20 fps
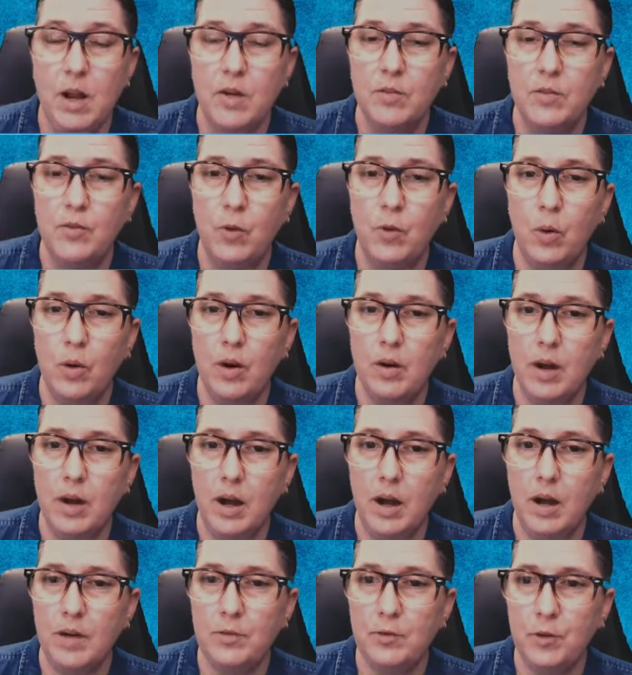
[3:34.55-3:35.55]
for
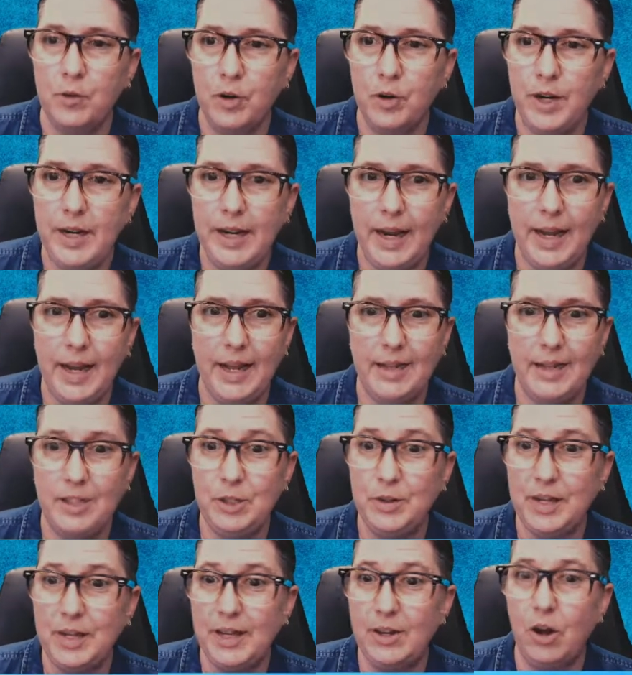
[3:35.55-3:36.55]
free, and
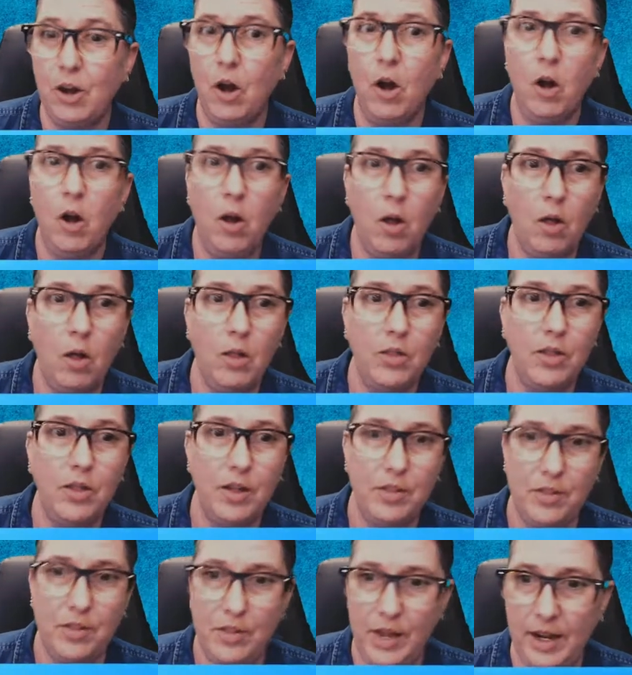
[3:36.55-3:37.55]
you get all the
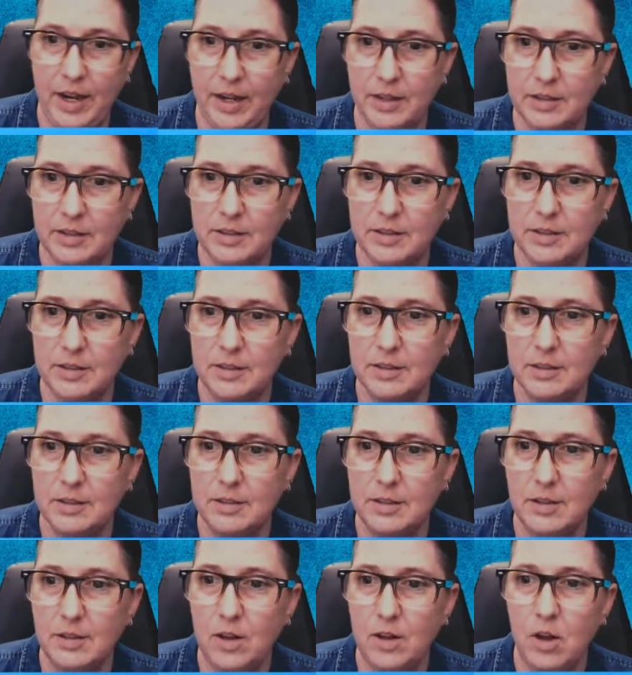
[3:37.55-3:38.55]
things.
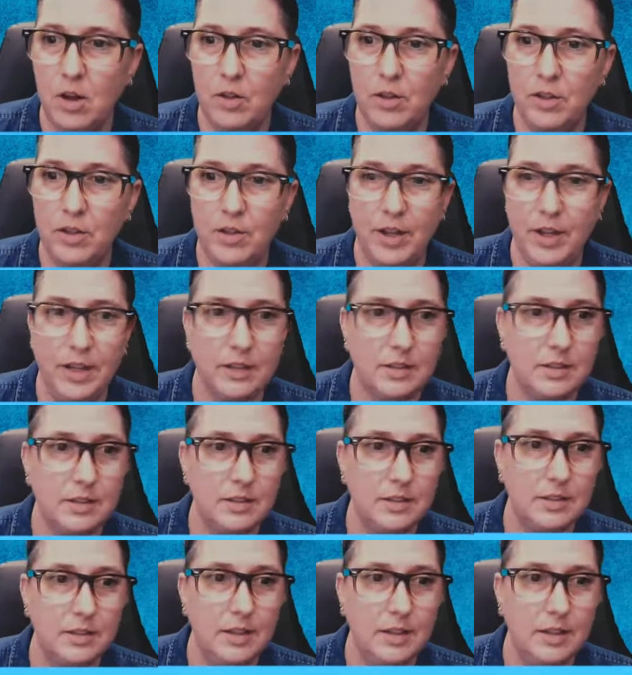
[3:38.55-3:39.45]
All the things.